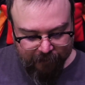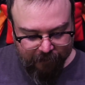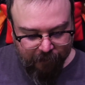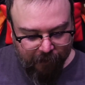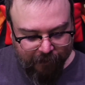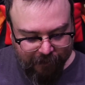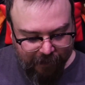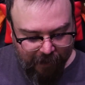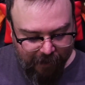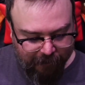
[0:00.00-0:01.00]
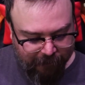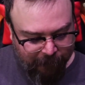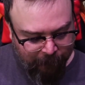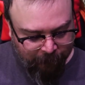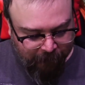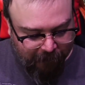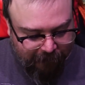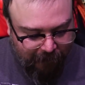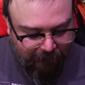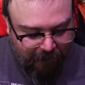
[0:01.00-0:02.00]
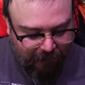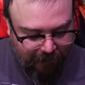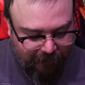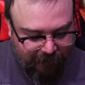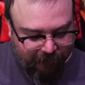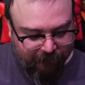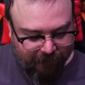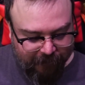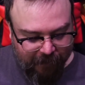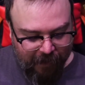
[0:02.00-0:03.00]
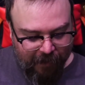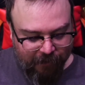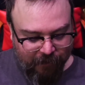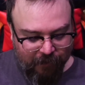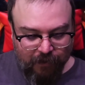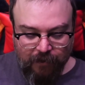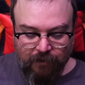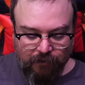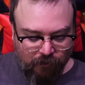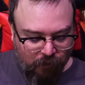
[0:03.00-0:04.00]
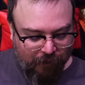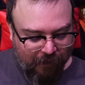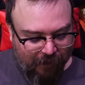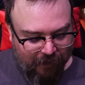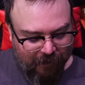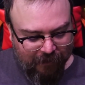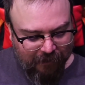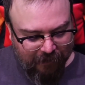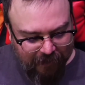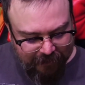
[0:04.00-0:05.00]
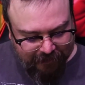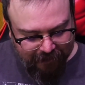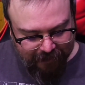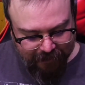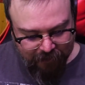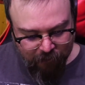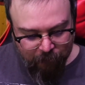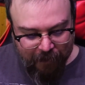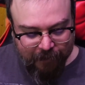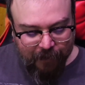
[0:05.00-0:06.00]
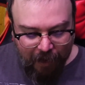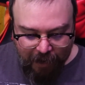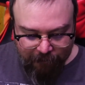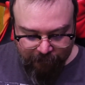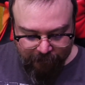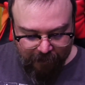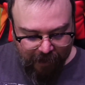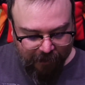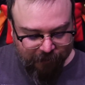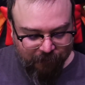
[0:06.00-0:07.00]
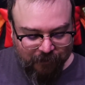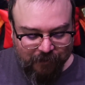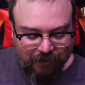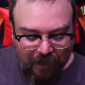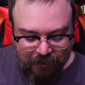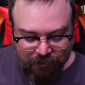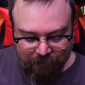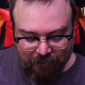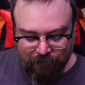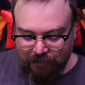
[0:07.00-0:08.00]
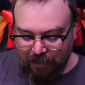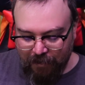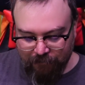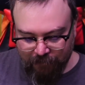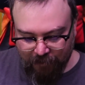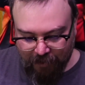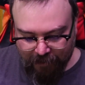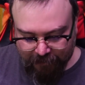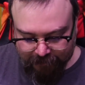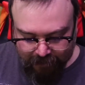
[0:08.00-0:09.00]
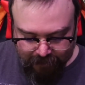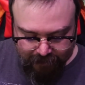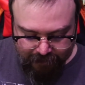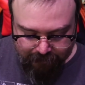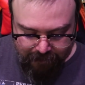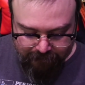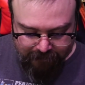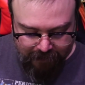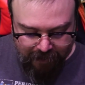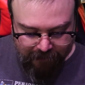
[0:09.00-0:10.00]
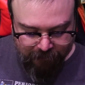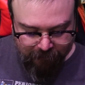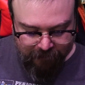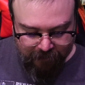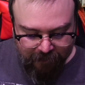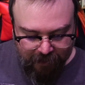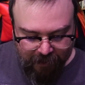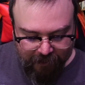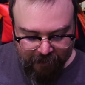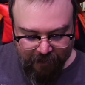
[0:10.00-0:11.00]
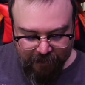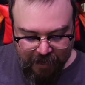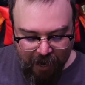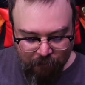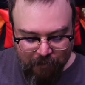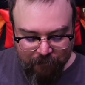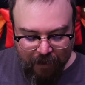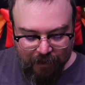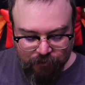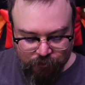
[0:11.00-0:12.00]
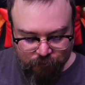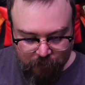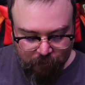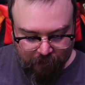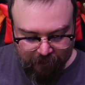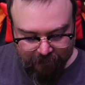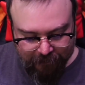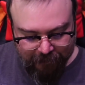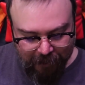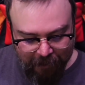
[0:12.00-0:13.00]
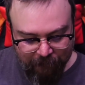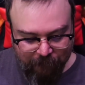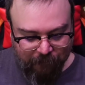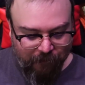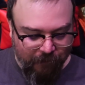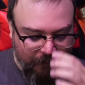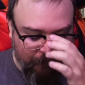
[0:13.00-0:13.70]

Not yet. Simony clenched his fist in anger. Look, listen! We died for lies. For centuries we died for lies. He waved his hand towards the god. Now we've got a truth to die for.